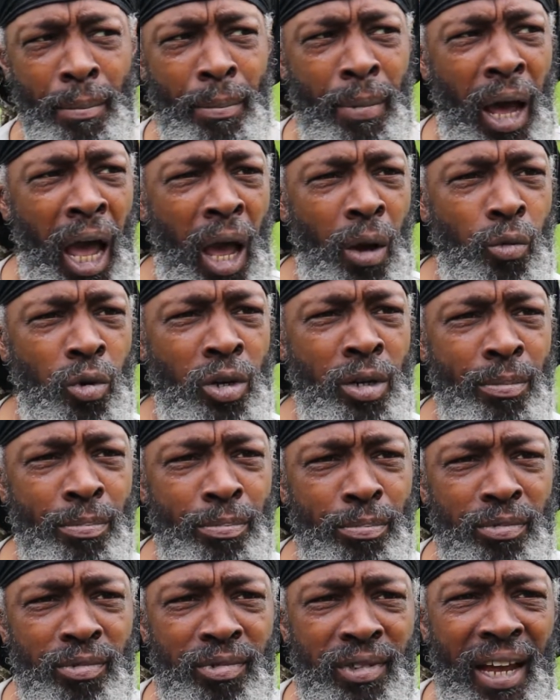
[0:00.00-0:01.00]
But I wouldn't
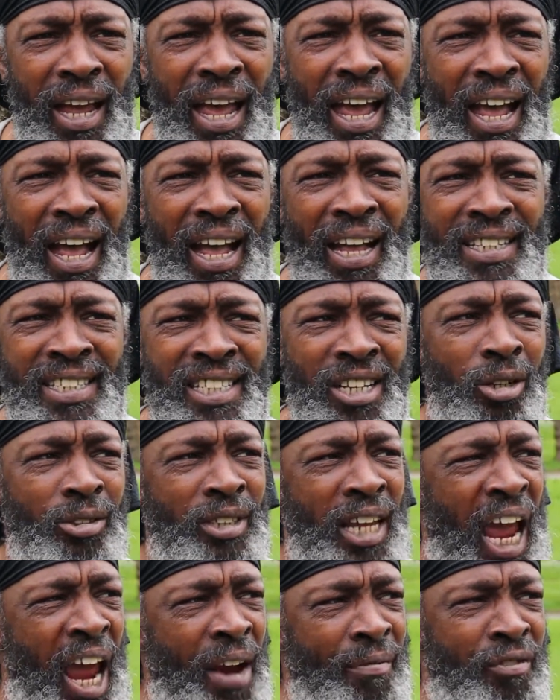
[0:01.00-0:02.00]
tell
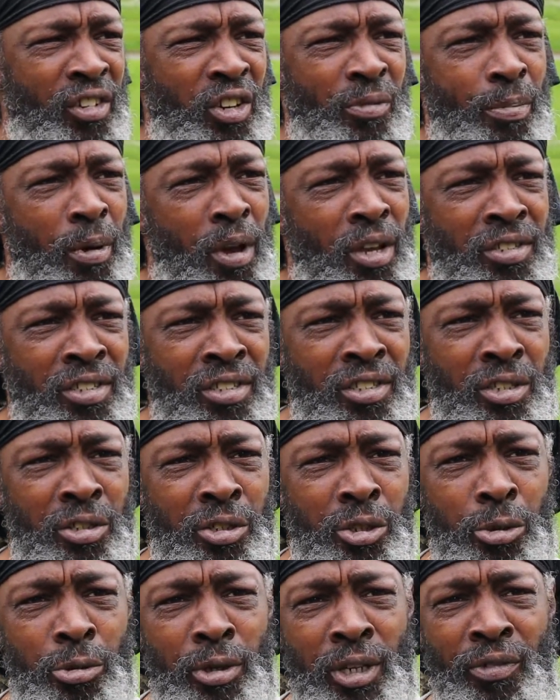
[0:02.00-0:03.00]
the average person to
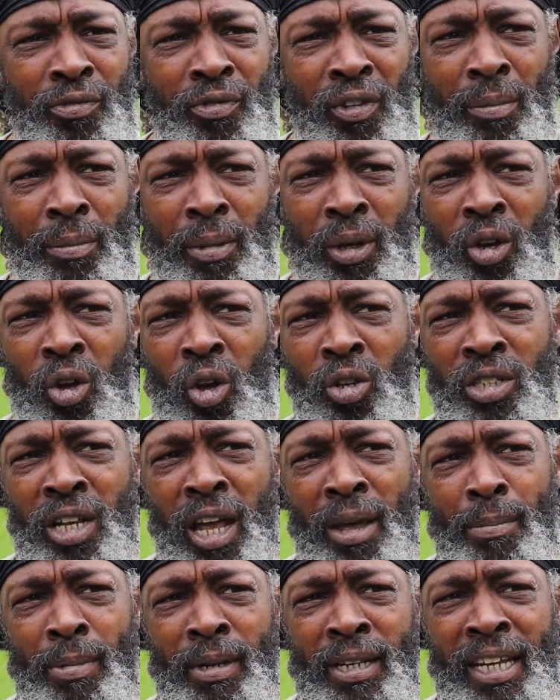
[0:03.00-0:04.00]
do this thing, because
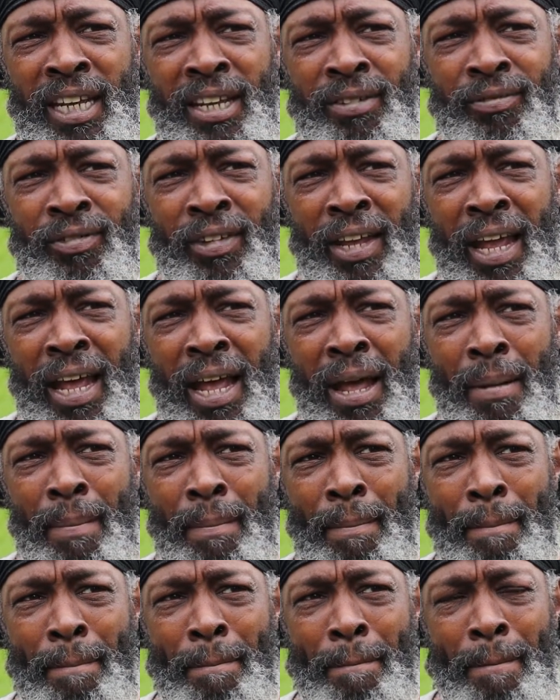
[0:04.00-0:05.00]
I believe that
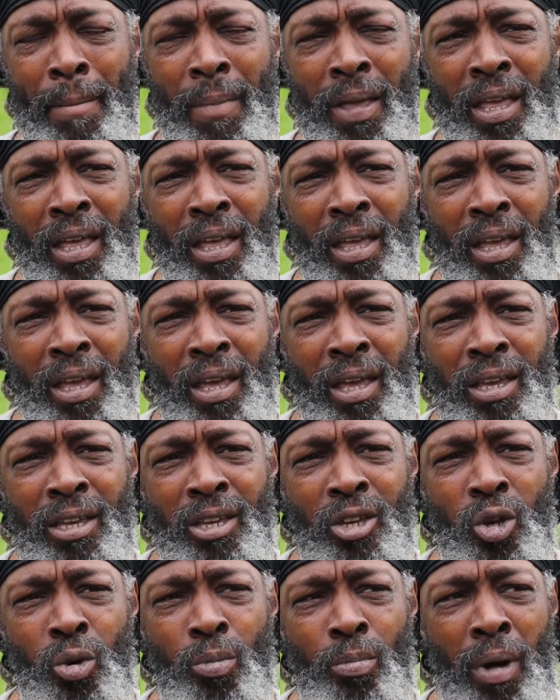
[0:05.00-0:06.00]

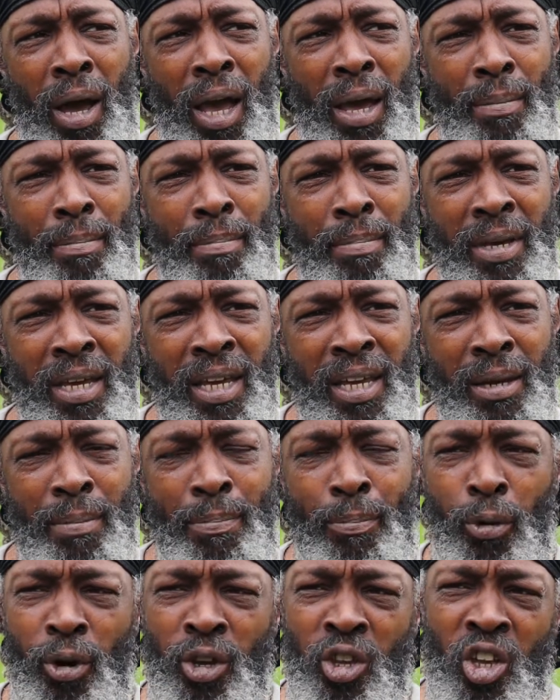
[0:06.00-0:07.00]
you might be
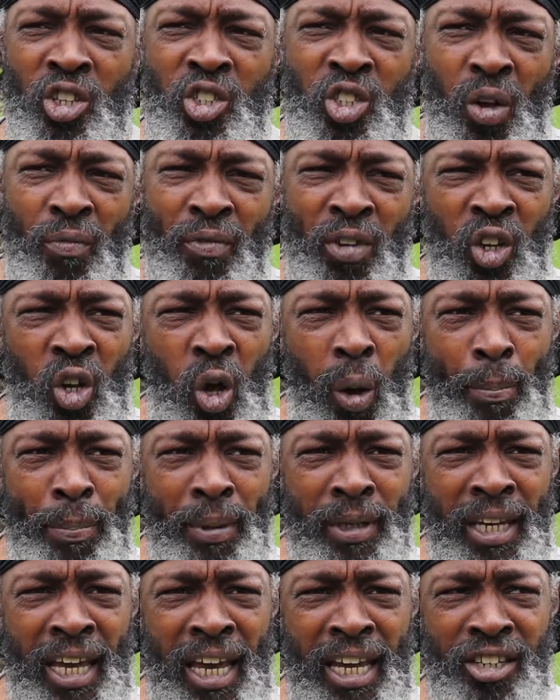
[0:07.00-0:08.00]
putting yourself in
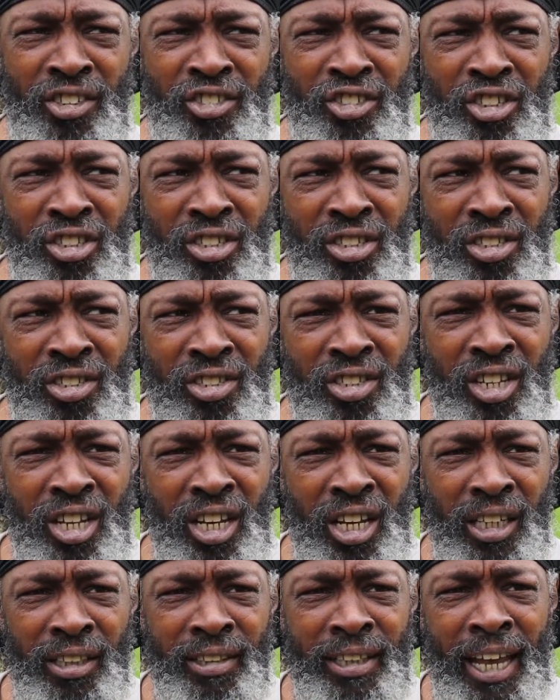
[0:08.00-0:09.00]
complications
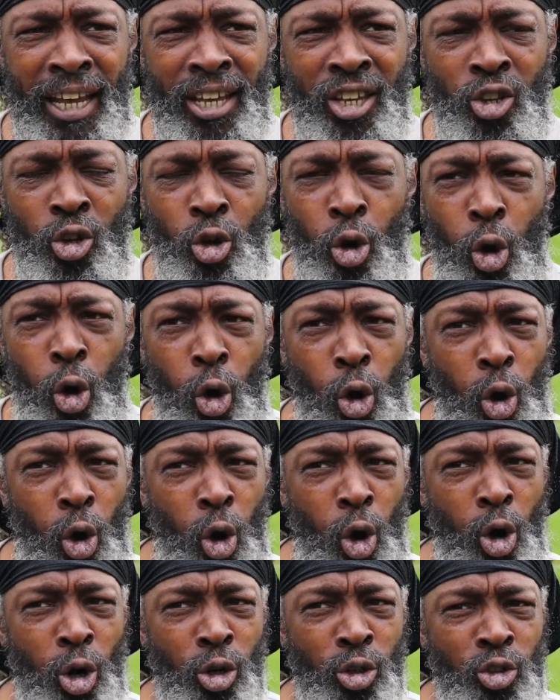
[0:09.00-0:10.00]
that
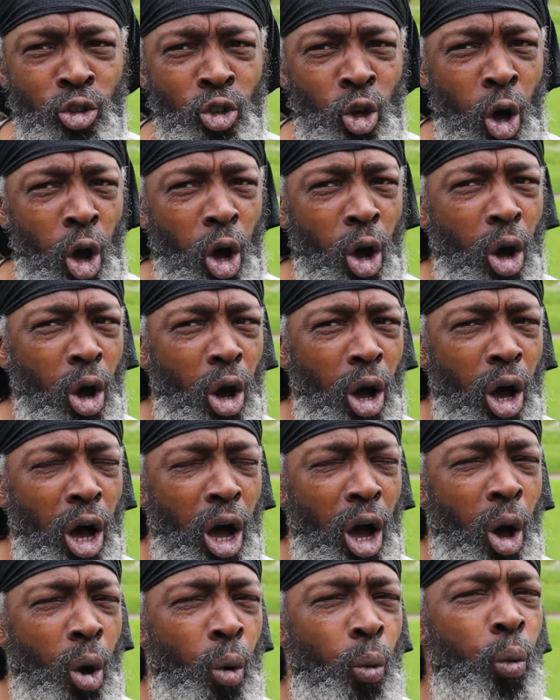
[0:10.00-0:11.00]
you're not
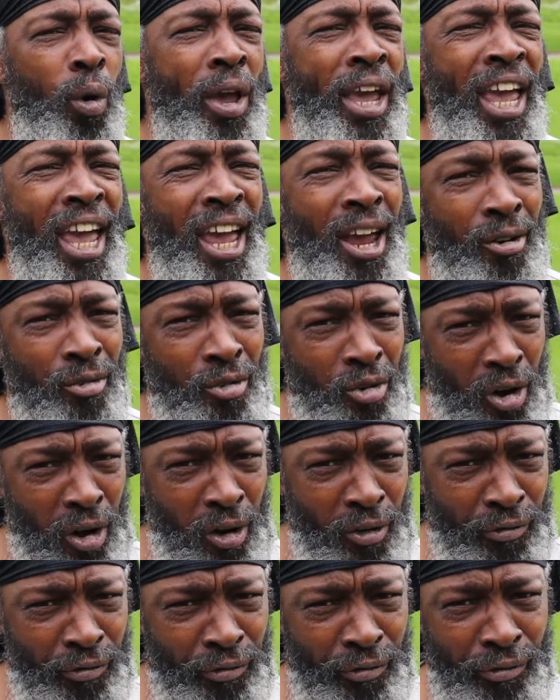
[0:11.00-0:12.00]
aware
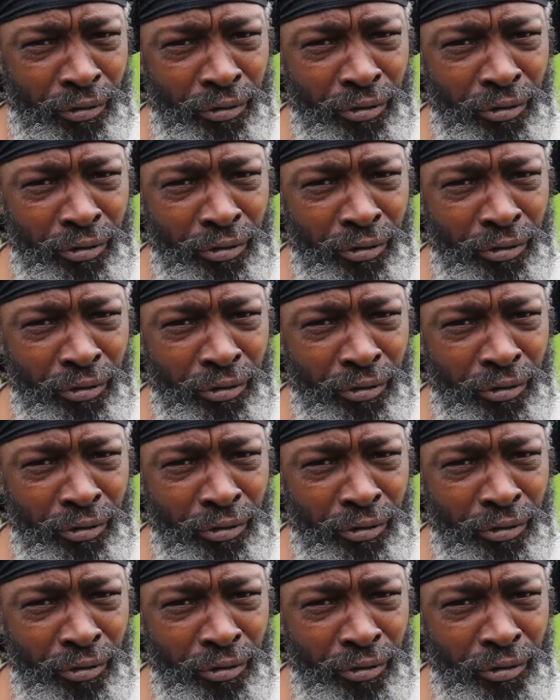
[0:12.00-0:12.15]
of.